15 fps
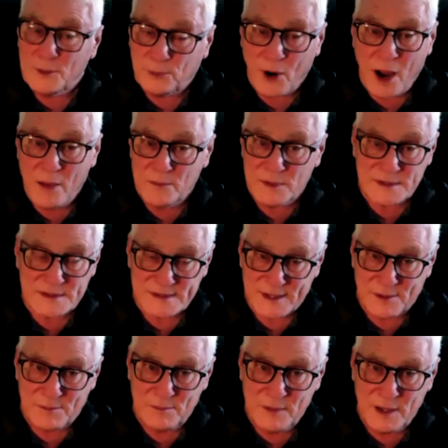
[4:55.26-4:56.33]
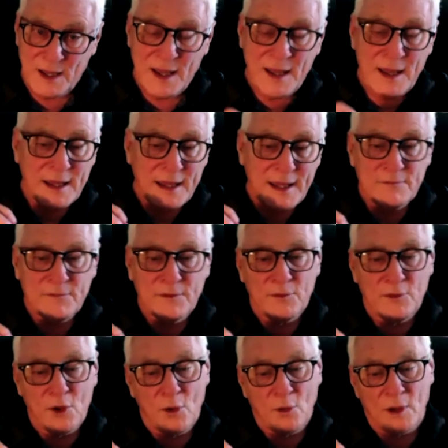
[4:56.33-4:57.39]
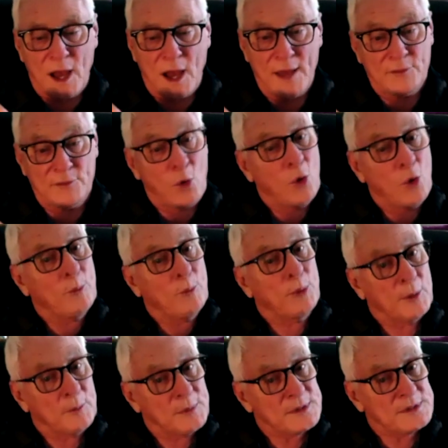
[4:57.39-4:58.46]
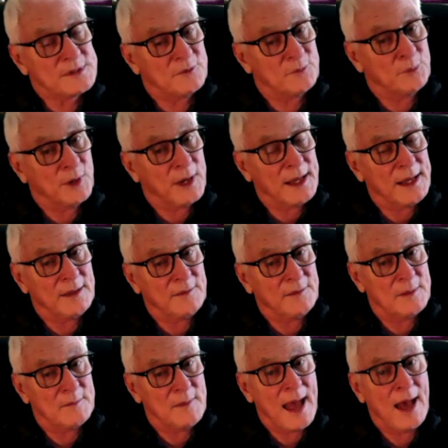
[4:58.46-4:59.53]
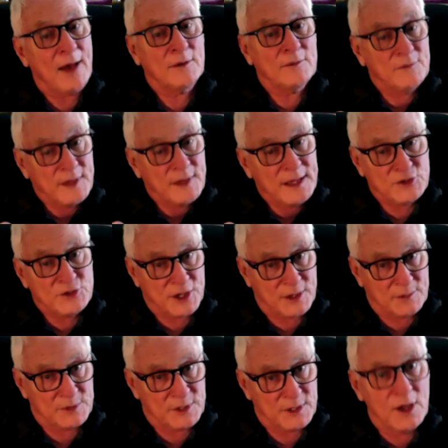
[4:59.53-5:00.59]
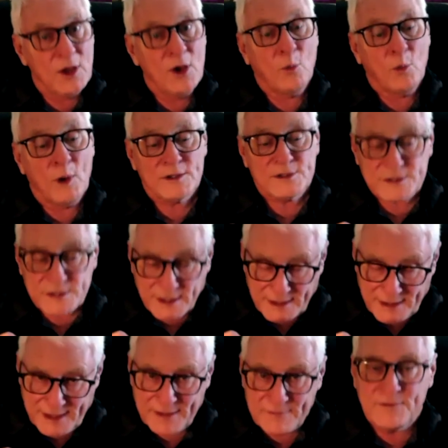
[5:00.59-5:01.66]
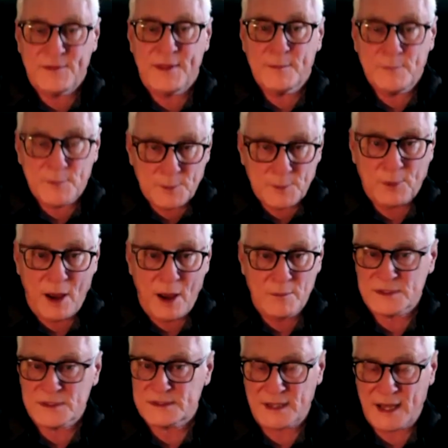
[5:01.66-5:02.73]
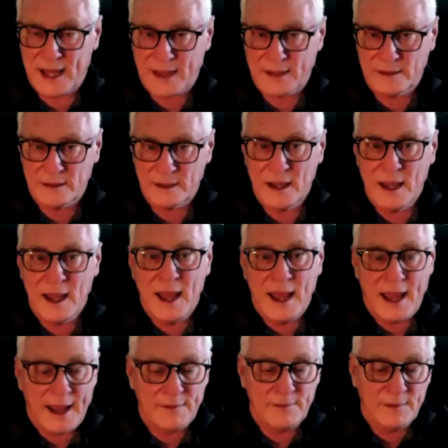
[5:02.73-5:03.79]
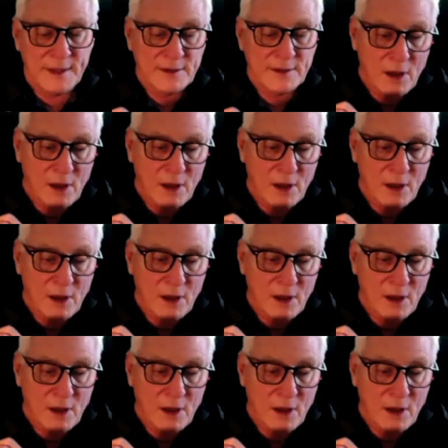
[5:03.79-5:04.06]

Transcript: promised them, even though God, the whole purpose of bringing them out of Egypt was to give them the promised land. And then